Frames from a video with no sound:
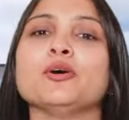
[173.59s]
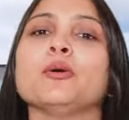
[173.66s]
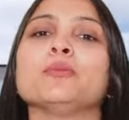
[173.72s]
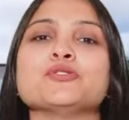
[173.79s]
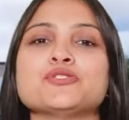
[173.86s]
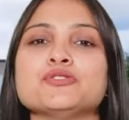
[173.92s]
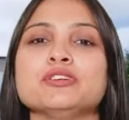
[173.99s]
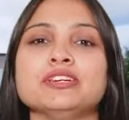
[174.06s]

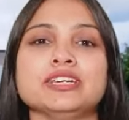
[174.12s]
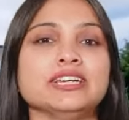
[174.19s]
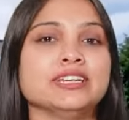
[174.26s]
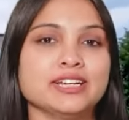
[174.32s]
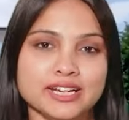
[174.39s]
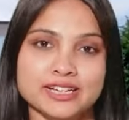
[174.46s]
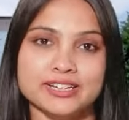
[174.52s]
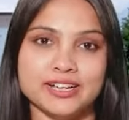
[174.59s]
opportunity in
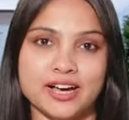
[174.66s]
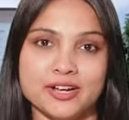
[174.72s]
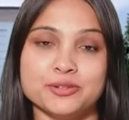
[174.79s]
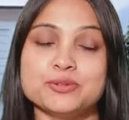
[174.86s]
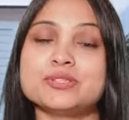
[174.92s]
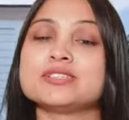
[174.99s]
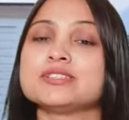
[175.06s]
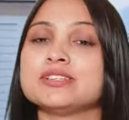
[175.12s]
India,
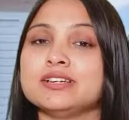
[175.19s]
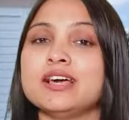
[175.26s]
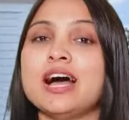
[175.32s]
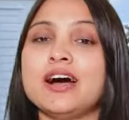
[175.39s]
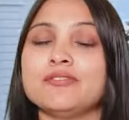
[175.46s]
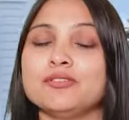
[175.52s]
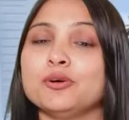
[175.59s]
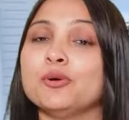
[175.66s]
you still
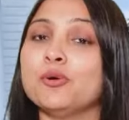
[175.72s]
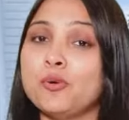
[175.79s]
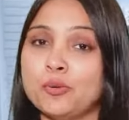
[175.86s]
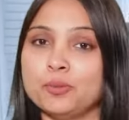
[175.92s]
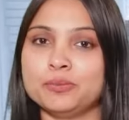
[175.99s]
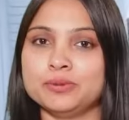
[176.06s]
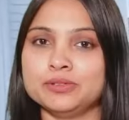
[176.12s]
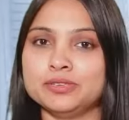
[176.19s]
have a hope.